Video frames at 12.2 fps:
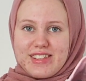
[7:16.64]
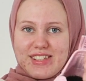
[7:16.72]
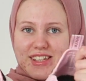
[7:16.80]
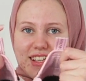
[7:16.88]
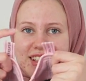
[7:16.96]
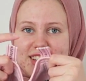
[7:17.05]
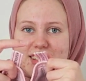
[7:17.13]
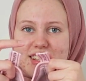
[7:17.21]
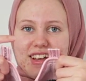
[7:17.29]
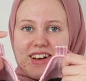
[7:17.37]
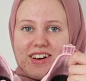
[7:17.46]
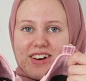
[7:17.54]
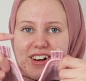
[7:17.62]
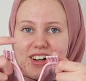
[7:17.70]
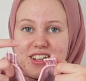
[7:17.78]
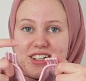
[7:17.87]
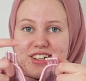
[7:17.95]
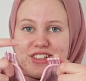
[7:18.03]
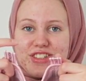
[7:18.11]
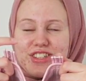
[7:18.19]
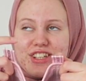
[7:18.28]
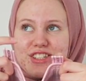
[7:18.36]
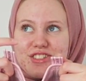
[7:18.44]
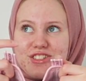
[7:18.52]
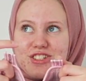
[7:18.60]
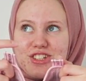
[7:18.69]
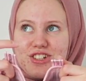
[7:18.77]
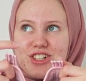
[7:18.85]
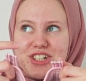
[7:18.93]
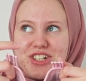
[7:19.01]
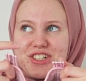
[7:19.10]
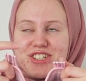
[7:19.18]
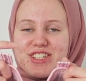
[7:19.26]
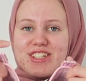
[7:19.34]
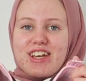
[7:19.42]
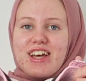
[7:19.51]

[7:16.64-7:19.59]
These Adidas sneakers.